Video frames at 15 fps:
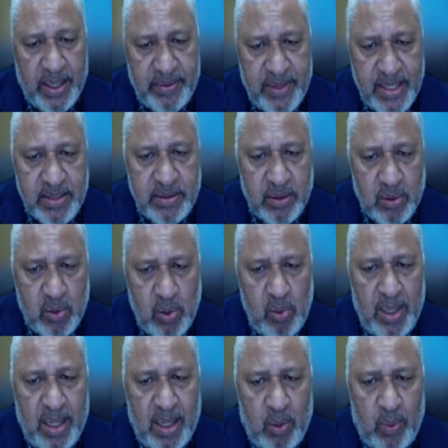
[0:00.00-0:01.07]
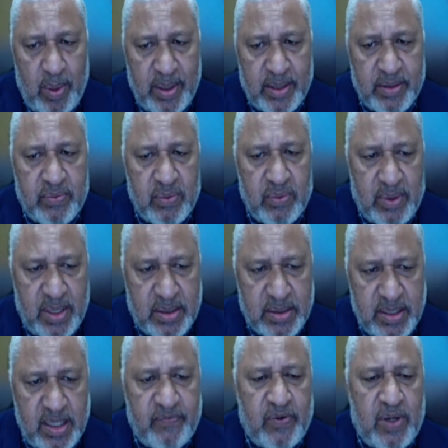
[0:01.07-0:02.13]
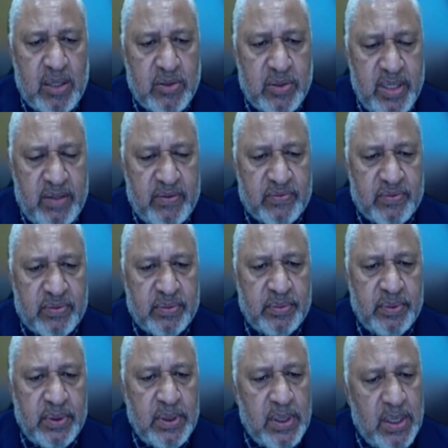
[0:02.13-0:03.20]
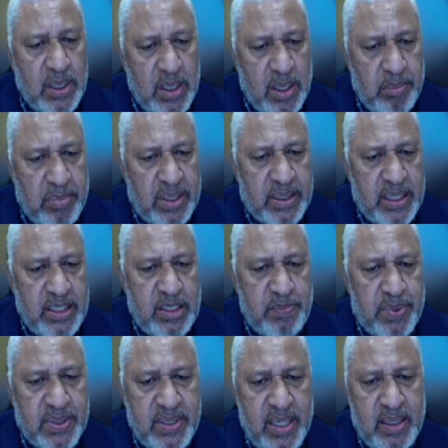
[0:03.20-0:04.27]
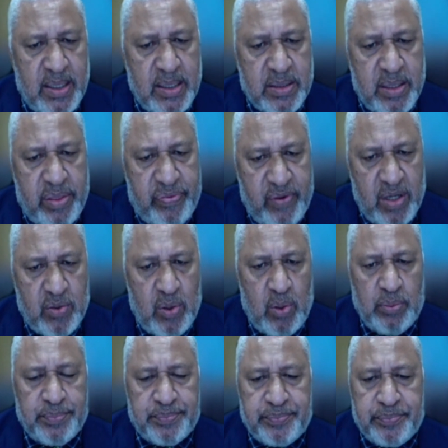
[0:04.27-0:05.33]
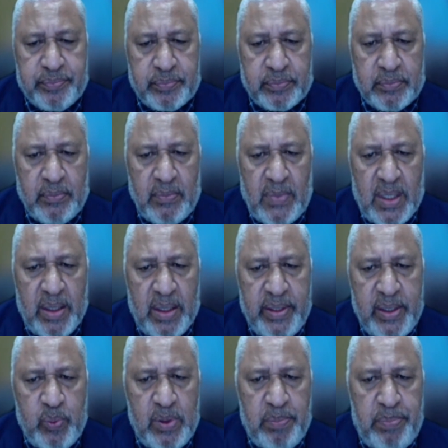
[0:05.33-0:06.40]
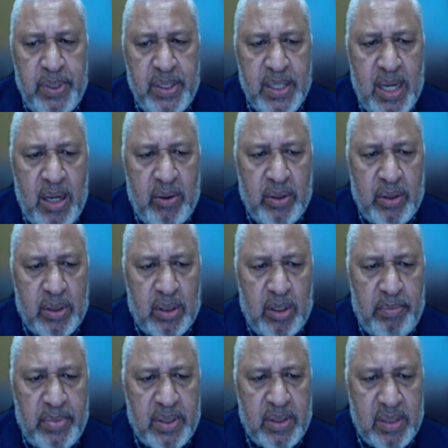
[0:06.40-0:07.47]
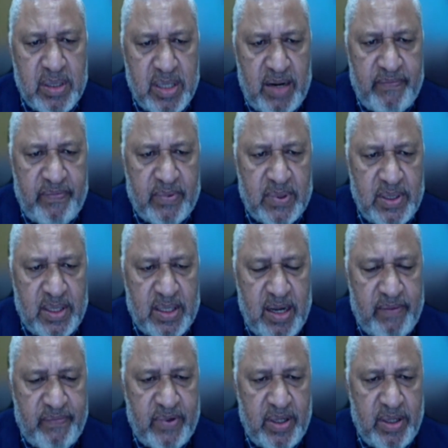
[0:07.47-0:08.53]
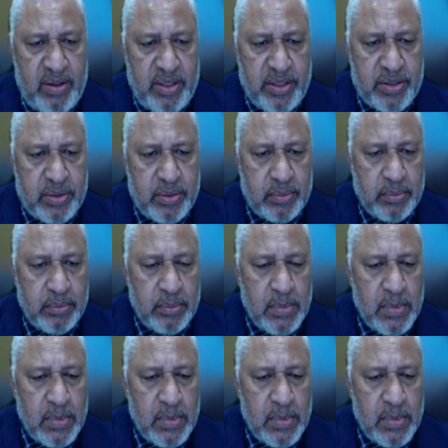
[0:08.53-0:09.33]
And that's the goal I want us to set for ourselves. But 80% is the threshold that will bring our economic recovery in reach.